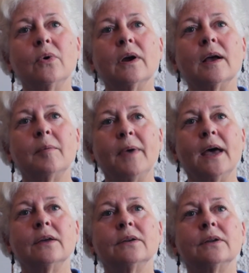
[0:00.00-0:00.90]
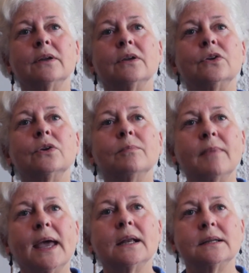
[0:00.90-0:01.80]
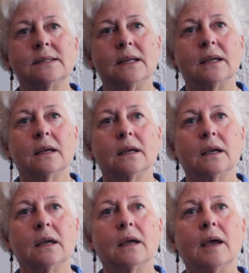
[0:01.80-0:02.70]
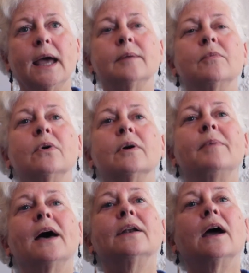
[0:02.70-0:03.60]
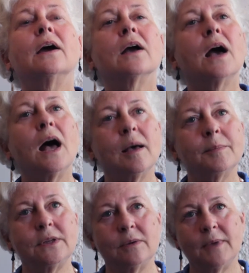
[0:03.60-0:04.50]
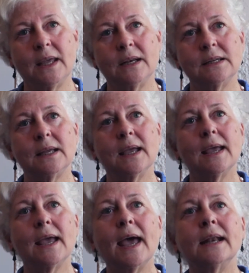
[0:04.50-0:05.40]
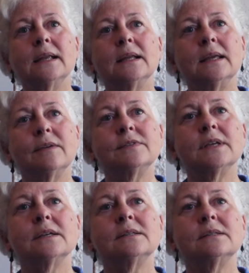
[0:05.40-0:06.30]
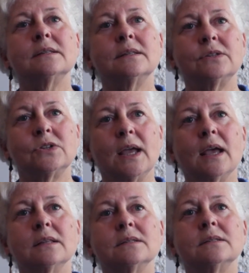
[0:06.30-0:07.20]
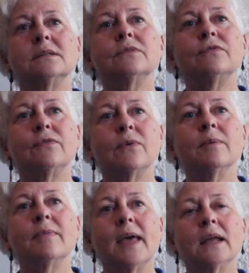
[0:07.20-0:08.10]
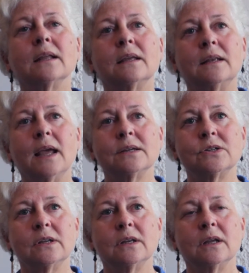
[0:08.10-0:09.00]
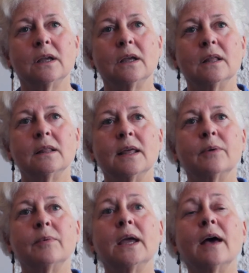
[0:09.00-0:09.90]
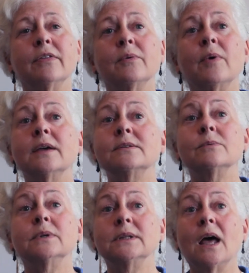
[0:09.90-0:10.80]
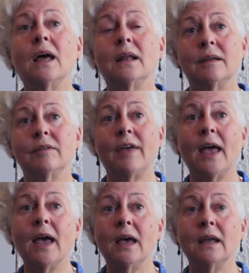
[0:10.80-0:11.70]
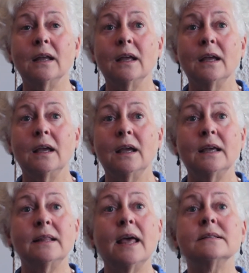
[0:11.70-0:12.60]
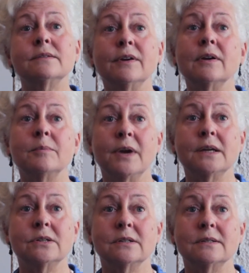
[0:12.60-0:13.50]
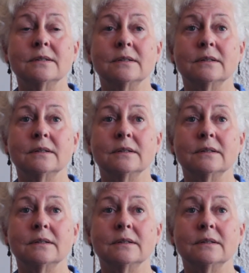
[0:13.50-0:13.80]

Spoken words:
more about humanity and more about our common humanity. And it gives us the chance to form that connection that we otherwise would not have had. And that's very precious.